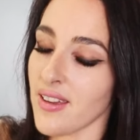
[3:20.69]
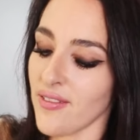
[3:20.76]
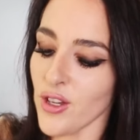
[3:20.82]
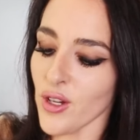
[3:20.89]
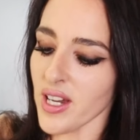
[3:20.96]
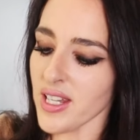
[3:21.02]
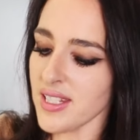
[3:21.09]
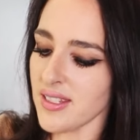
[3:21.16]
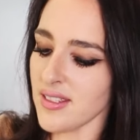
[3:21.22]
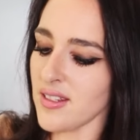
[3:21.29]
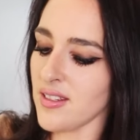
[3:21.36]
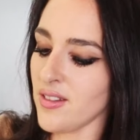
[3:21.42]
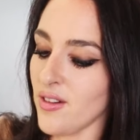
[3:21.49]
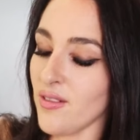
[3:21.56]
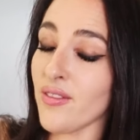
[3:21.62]
if you guys
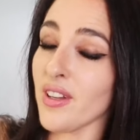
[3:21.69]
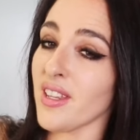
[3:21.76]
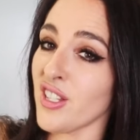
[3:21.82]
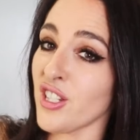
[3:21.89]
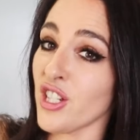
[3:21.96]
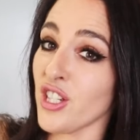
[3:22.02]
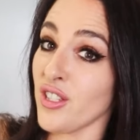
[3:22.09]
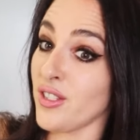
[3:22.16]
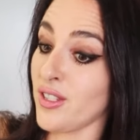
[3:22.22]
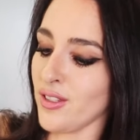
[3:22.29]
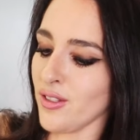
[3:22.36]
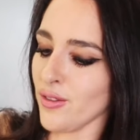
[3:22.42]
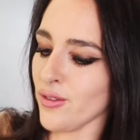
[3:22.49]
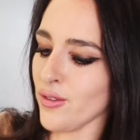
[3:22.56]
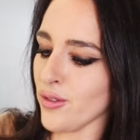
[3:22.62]
didn't know, feta cheese
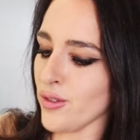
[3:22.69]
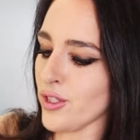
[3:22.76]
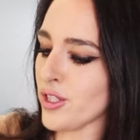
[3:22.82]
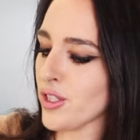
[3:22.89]
is a little